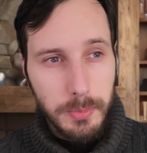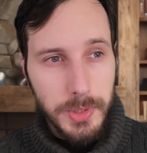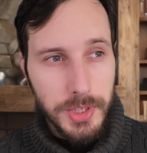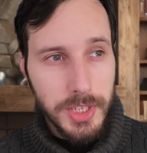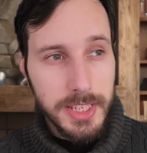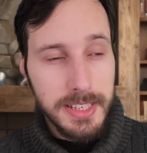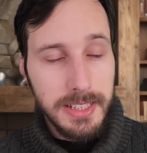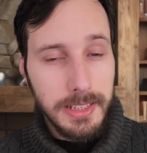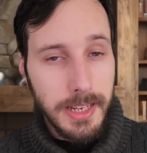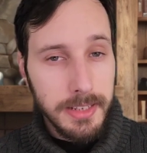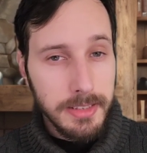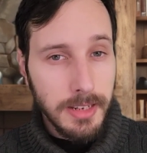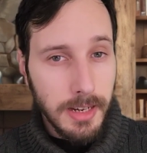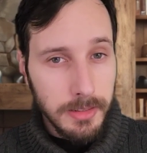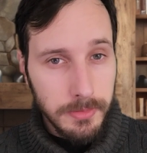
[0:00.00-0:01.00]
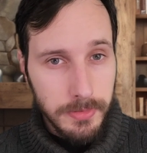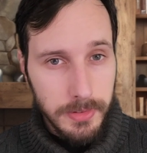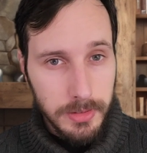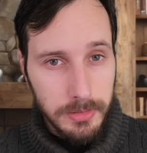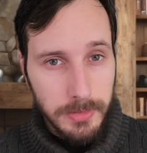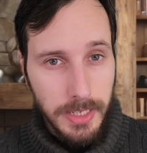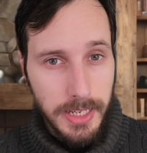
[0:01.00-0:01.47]
which is less
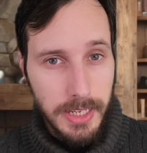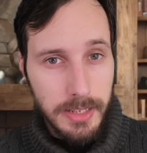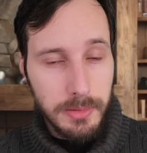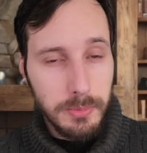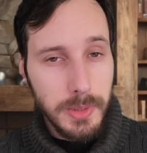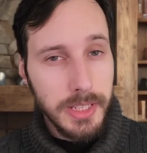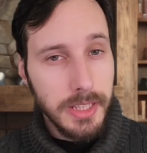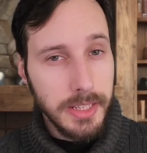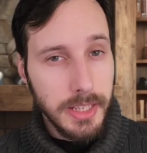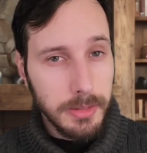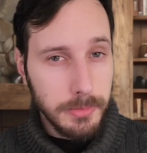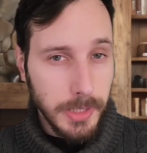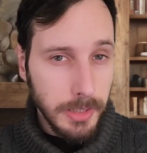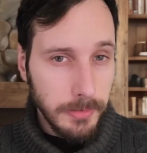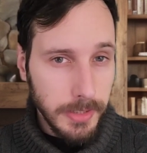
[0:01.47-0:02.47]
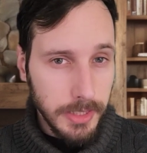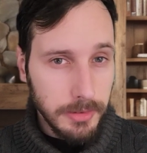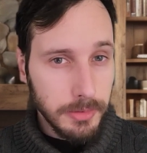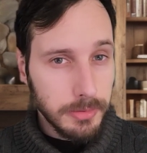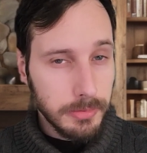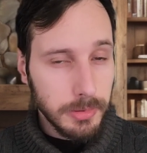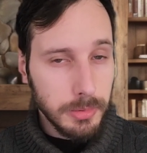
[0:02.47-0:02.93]
harmful, and we can get rid of
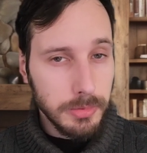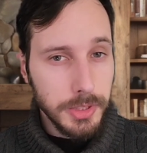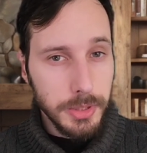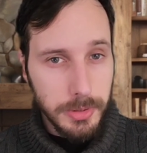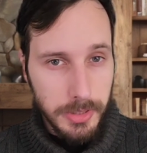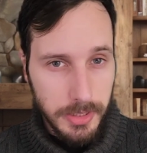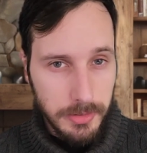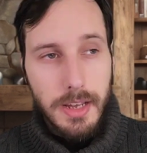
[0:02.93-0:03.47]
it through urine.